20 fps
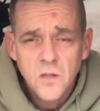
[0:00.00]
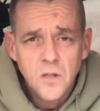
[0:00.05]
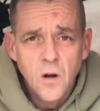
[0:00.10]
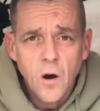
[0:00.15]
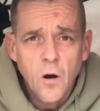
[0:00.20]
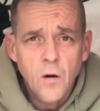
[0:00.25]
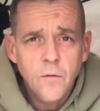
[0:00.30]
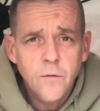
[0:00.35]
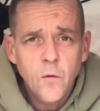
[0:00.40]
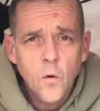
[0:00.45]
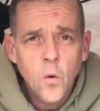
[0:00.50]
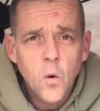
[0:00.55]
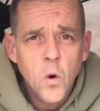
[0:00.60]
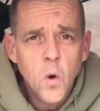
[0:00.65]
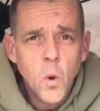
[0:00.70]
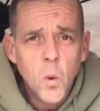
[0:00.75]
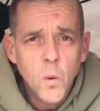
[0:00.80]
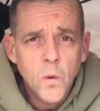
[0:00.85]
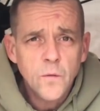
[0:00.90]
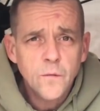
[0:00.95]
4:30,
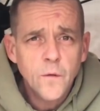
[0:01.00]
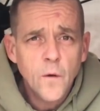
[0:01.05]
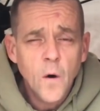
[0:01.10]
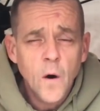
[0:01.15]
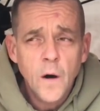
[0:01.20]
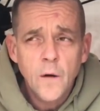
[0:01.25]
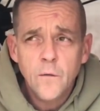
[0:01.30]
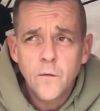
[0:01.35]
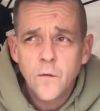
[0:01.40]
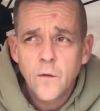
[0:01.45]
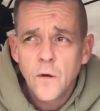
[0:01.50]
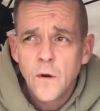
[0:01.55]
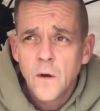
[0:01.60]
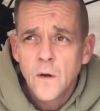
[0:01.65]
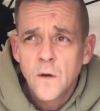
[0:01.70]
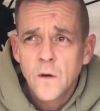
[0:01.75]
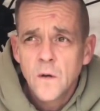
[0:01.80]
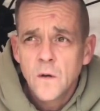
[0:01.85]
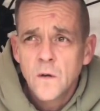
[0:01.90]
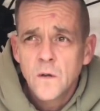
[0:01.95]
4:45.
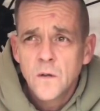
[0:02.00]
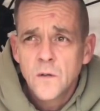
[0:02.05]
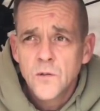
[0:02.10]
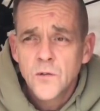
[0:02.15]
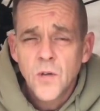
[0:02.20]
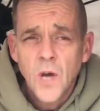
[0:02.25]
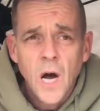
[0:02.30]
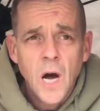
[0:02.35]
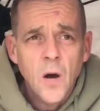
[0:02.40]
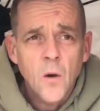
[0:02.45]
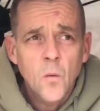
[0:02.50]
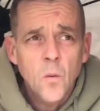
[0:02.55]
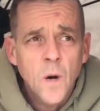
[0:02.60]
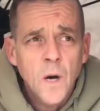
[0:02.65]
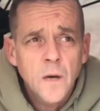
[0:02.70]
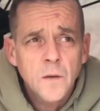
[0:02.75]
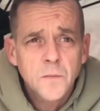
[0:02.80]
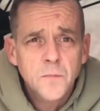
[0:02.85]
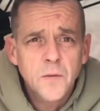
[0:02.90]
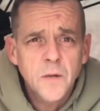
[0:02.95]

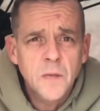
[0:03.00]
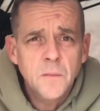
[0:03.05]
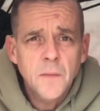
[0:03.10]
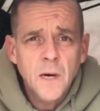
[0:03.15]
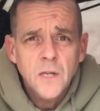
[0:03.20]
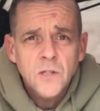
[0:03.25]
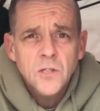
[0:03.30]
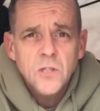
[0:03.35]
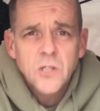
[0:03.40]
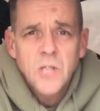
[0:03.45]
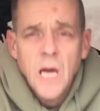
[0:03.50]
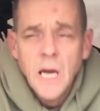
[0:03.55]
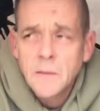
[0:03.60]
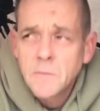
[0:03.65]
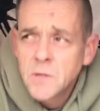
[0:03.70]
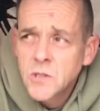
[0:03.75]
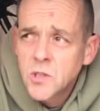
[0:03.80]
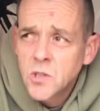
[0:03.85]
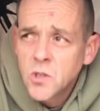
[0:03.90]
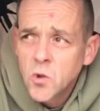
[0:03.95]
So it's pretty much the
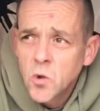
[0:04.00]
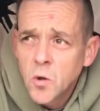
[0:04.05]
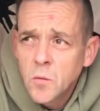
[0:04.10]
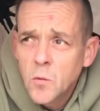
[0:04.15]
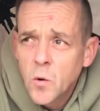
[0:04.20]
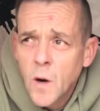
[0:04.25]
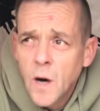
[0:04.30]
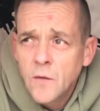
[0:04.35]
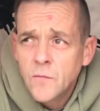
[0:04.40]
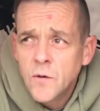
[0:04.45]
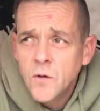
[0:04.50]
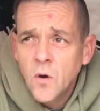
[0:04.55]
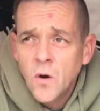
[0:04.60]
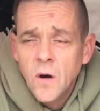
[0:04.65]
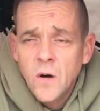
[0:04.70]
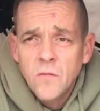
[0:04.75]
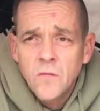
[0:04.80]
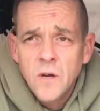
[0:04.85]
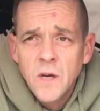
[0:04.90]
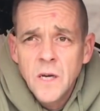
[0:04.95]
same as a normal
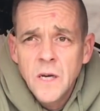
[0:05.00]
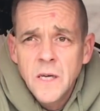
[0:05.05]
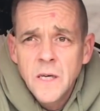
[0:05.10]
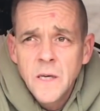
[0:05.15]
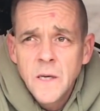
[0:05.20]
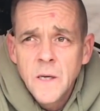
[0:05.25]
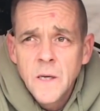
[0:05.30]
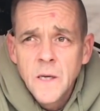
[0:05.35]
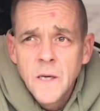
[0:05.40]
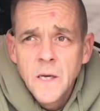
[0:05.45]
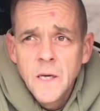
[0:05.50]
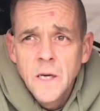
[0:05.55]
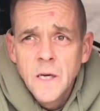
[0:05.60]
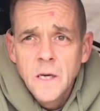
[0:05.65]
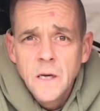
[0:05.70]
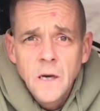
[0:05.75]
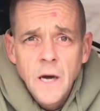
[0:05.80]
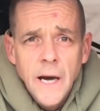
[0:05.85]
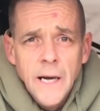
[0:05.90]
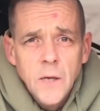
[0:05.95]
overnighter, really.
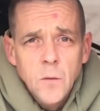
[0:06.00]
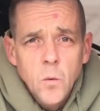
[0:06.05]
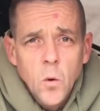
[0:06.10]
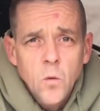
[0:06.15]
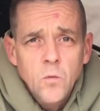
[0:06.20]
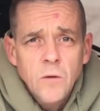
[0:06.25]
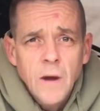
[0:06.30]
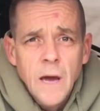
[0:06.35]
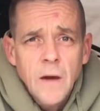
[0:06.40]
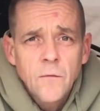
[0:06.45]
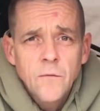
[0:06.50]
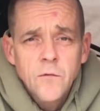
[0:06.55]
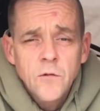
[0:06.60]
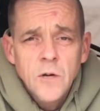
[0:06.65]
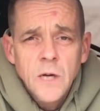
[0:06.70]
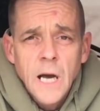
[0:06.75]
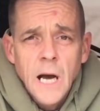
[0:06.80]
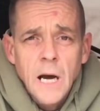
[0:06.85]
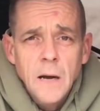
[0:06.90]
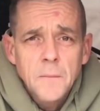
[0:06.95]
I had a walk round for
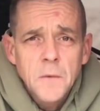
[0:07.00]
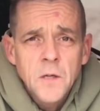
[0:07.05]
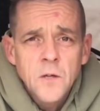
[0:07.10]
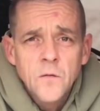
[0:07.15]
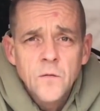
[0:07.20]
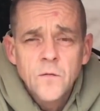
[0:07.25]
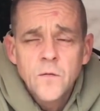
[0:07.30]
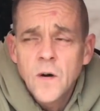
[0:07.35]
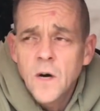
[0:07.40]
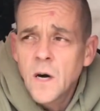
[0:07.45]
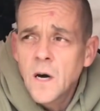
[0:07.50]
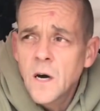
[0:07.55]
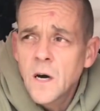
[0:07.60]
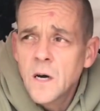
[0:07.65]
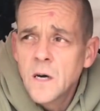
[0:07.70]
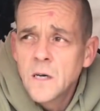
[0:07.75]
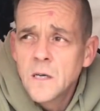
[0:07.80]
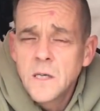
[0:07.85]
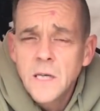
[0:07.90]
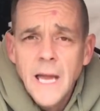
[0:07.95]
a couple of
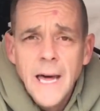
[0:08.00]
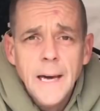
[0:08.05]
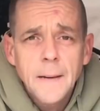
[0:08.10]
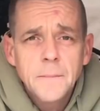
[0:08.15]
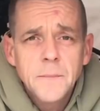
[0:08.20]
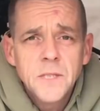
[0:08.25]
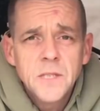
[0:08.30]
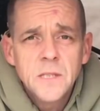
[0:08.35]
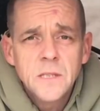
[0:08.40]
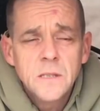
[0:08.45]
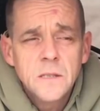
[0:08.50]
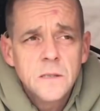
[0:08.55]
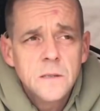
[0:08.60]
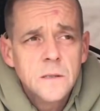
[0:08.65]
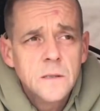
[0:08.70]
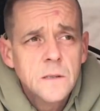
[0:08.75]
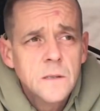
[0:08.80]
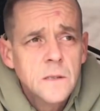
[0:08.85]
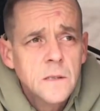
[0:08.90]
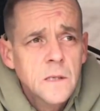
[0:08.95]
laps.
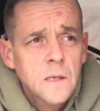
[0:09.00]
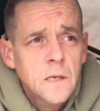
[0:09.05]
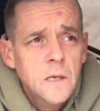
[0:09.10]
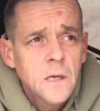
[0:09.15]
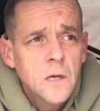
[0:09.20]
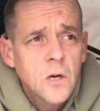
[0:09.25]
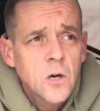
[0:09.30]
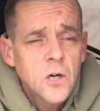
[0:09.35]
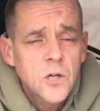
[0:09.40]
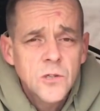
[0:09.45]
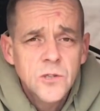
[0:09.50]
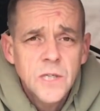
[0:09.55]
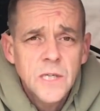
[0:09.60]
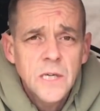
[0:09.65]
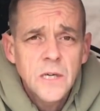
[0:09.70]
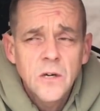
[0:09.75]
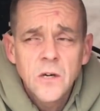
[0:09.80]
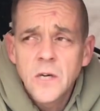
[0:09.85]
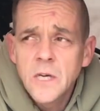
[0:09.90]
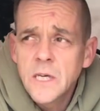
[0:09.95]
Like I said
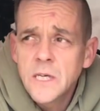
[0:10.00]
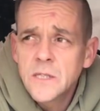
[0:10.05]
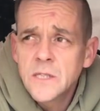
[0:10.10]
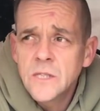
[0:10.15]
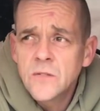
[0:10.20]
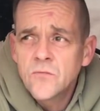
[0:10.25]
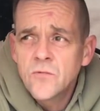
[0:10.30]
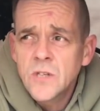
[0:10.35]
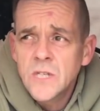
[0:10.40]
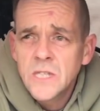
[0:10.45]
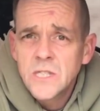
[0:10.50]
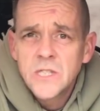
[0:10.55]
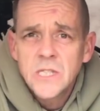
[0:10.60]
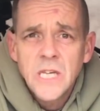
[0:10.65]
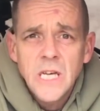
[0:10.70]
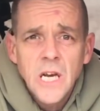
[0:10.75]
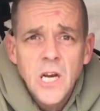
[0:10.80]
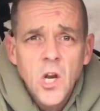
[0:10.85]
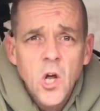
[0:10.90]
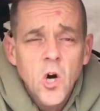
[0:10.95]
earlier, I didn't really
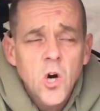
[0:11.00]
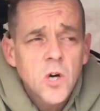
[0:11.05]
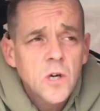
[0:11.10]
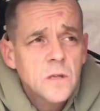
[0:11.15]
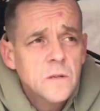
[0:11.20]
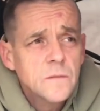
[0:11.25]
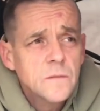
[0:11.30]
see a lot,